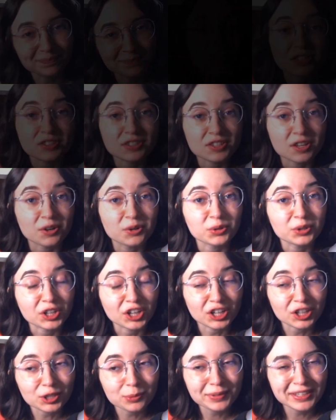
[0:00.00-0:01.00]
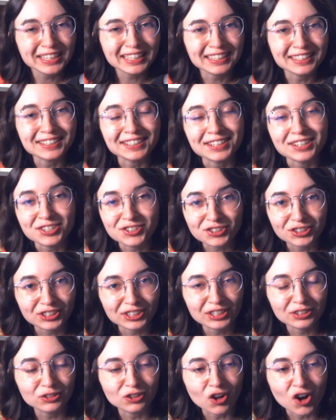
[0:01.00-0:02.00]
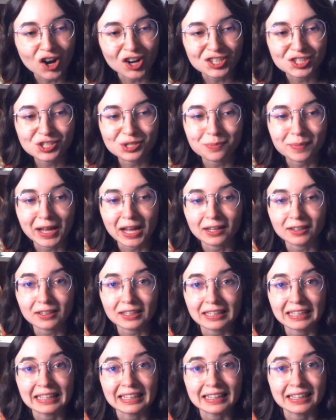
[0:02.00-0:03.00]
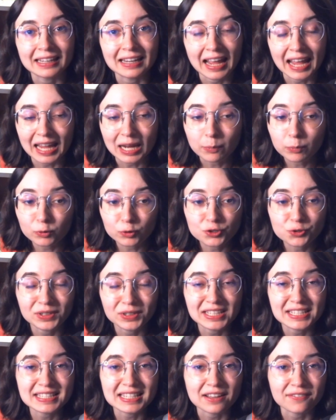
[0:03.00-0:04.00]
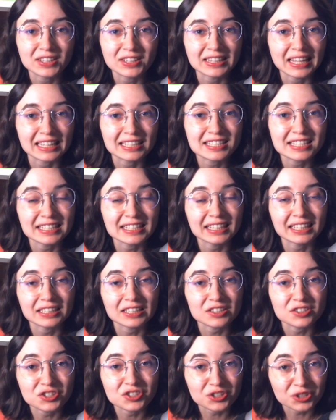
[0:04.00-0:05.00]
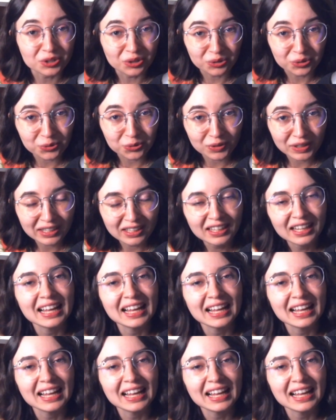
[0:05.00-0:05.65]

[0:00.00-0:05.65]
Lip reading: So Kirby initially launched back in April 27, 1992.